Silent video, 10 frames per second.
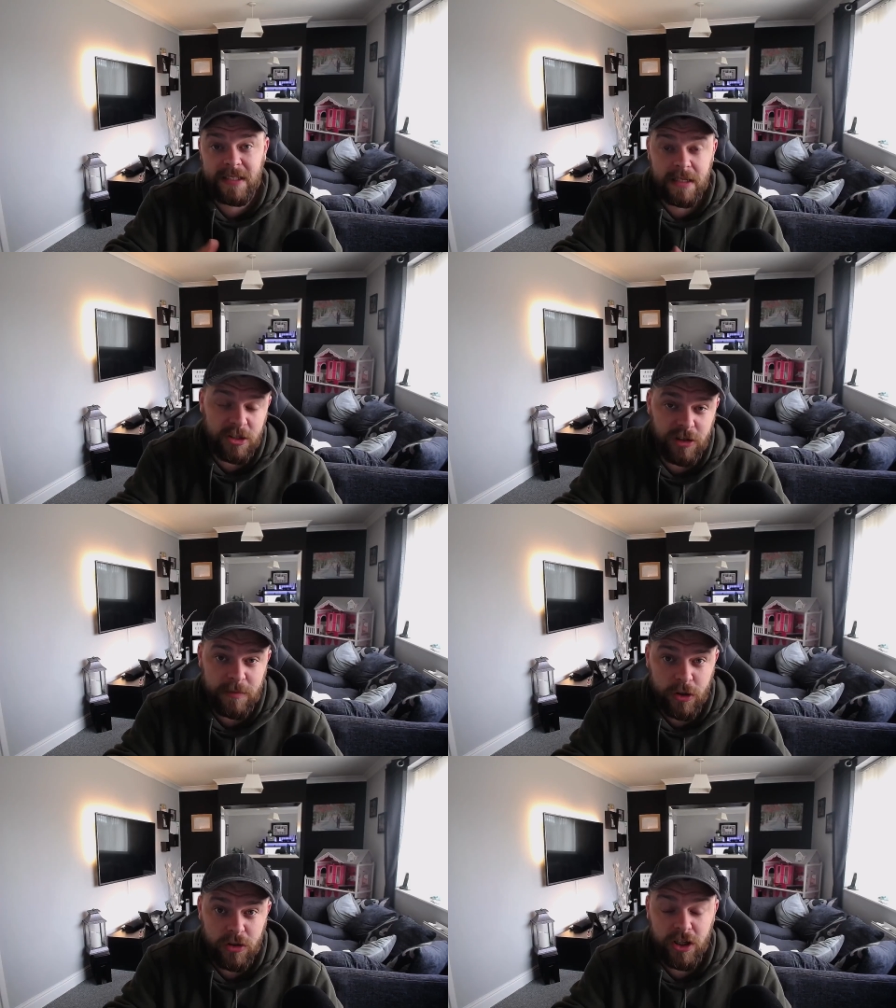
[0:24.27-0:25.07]
to the
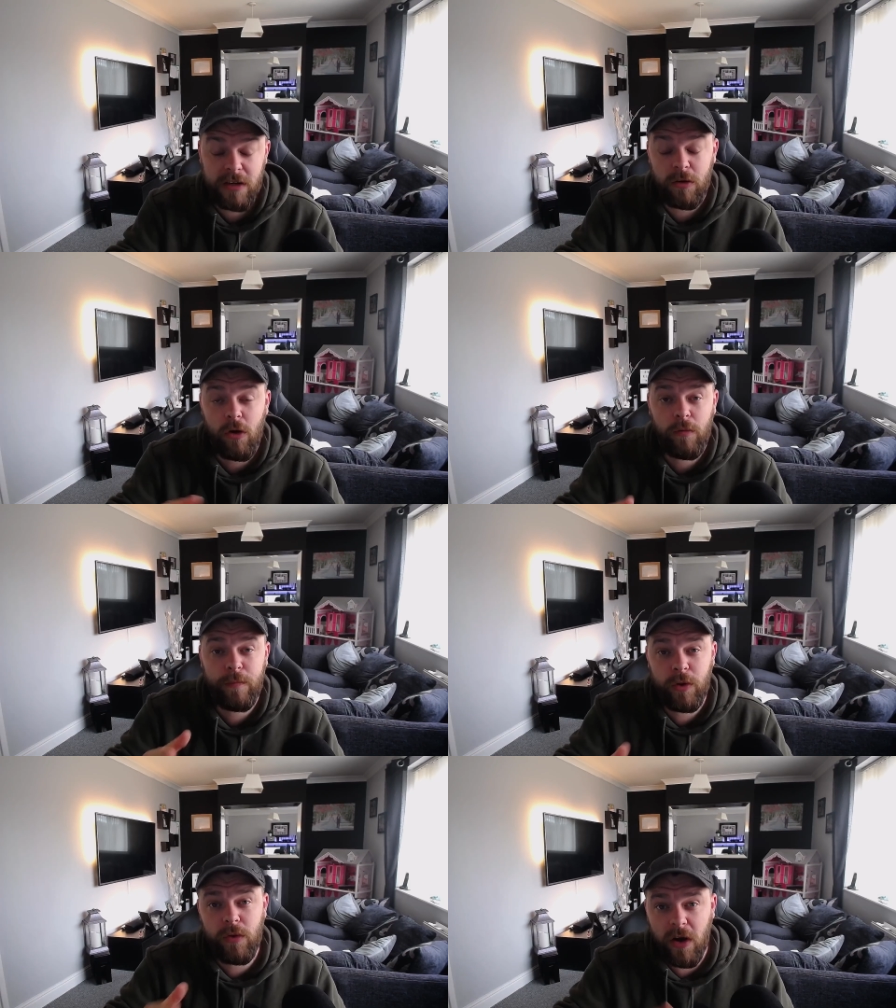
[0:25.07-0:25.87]
StreamJoy channel.
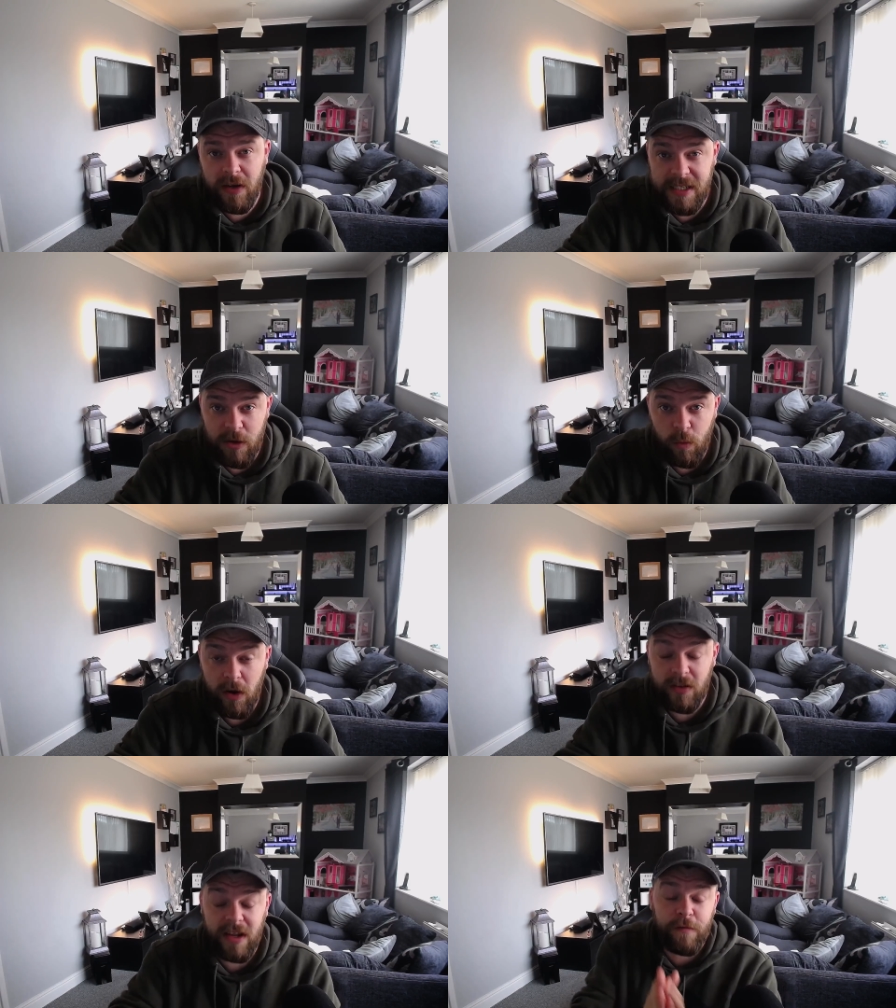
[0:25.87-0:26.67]
Hope you guys are
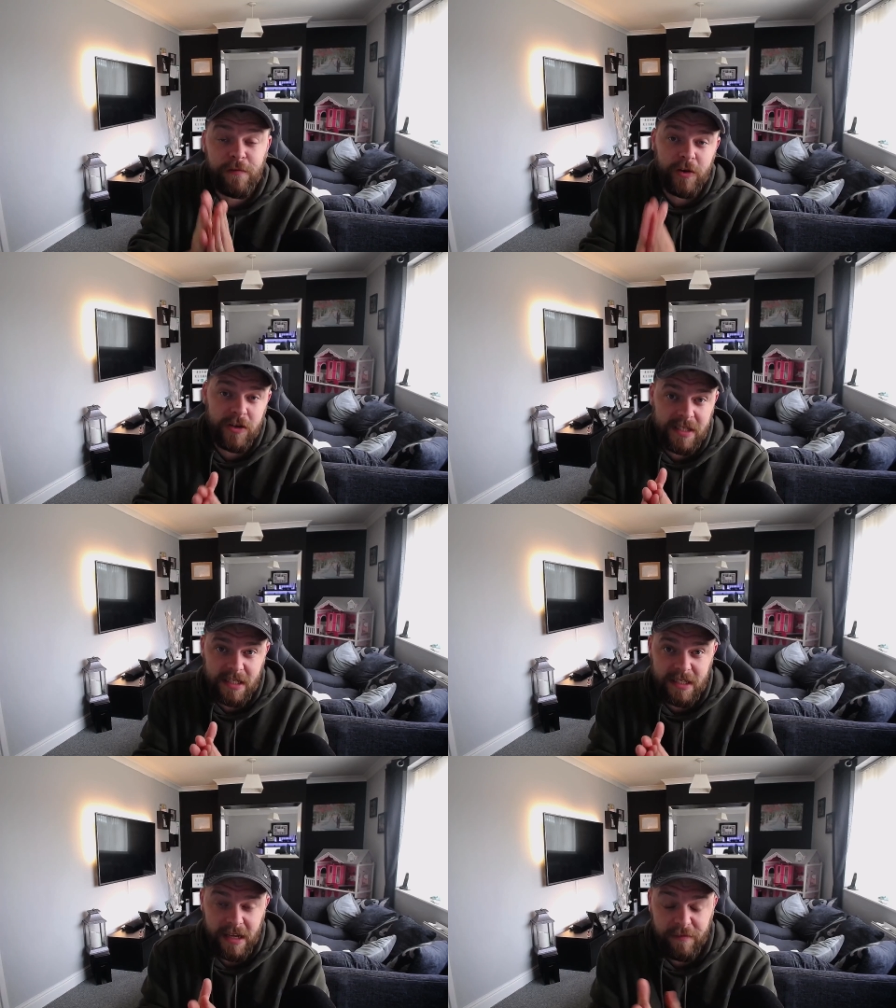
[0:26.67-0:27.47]
well. Now,
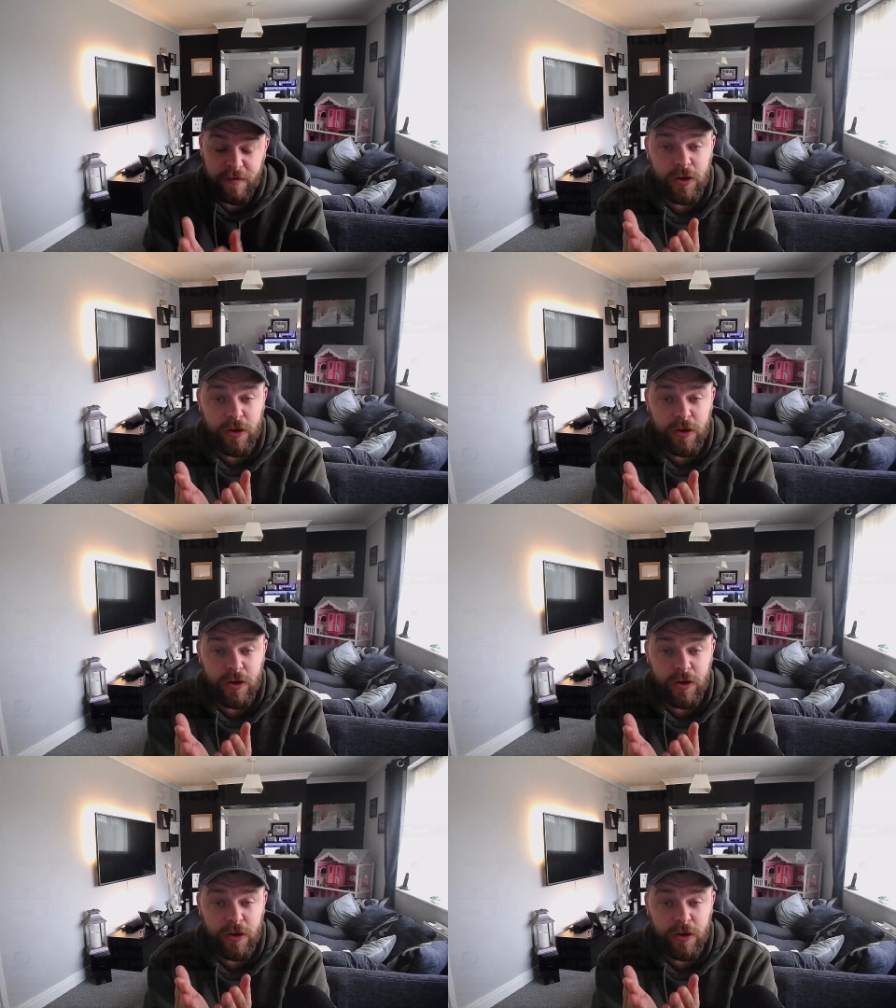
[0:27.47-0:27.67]
firstly, if you're